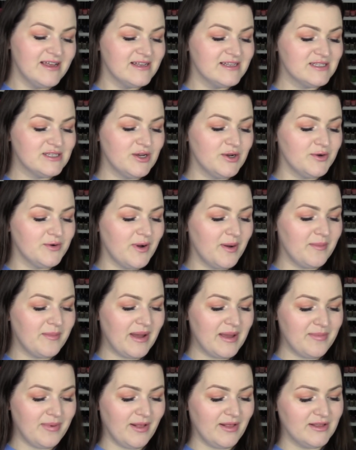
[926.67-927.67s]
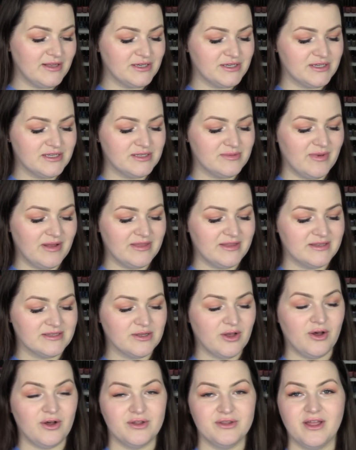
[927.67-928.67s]
So my polish this month is
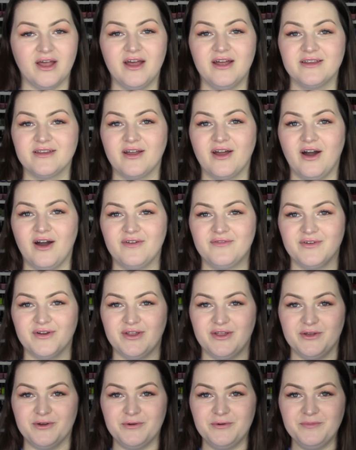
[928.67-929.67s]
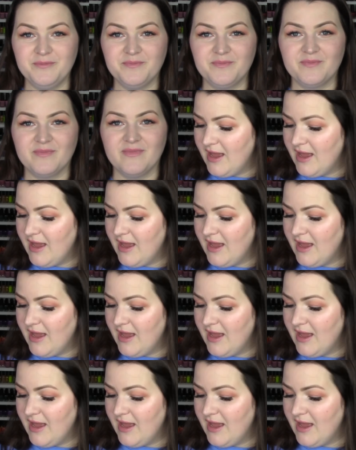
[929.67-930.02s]
called Uncover You.